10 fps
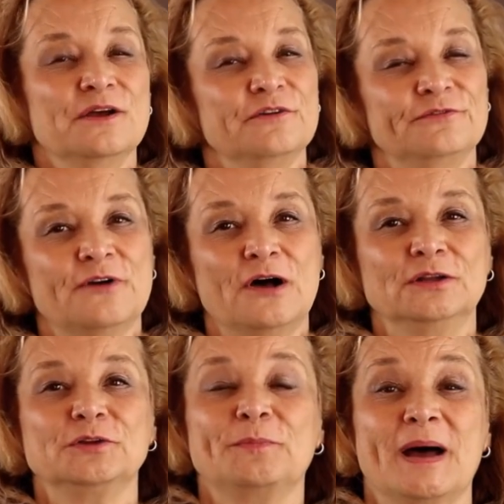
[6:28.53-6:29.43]

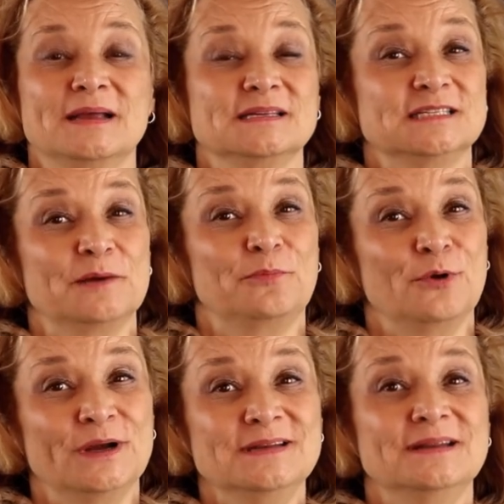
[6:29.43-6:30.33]
followed by a
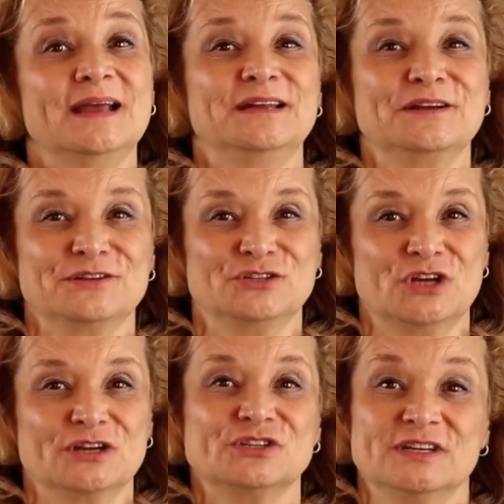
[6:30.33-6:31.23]
subordinating
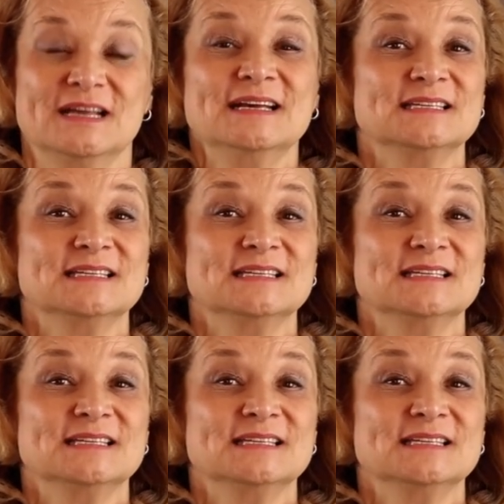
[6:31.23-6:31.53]
conjunction